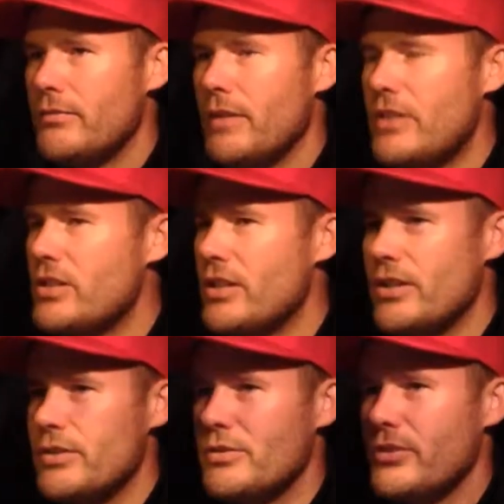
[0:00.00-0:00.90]

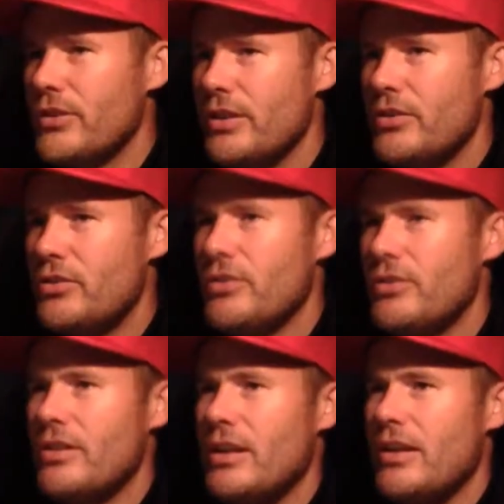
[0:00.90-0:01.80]

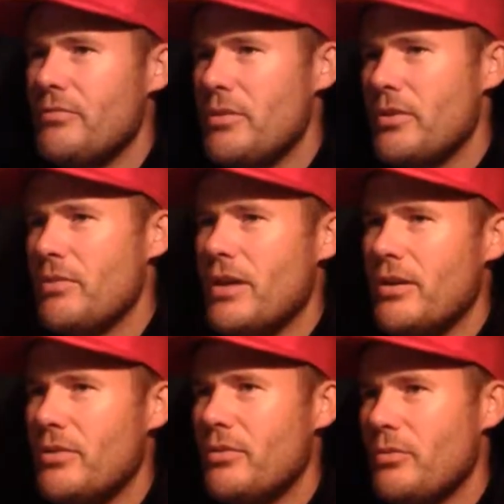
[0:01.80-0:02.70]
It left me with
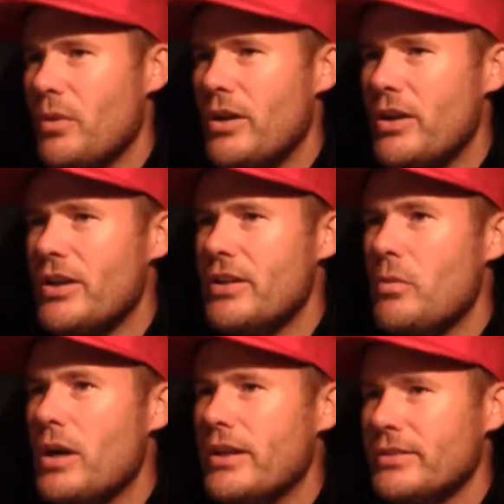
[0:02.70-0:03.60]
about
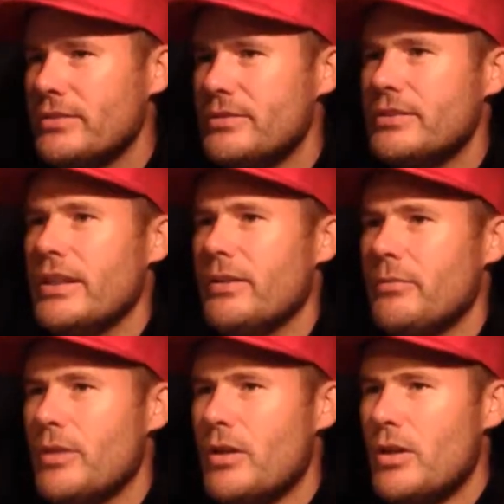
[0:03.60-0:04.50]
191. Yeah,
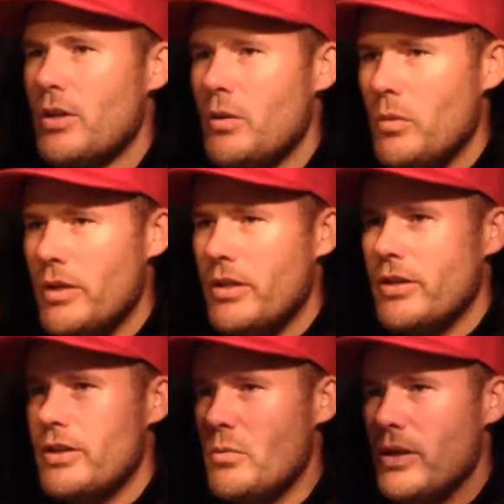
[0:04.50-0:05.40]

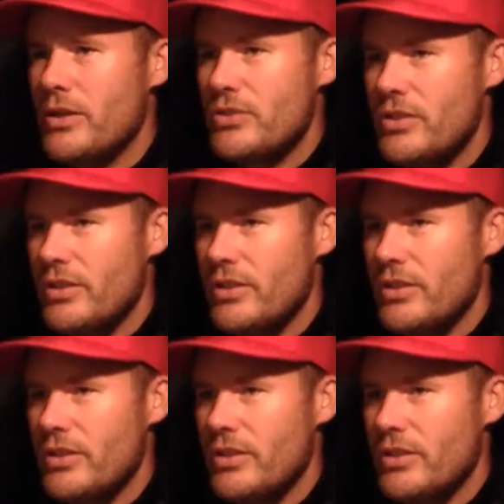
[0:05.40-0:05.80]
191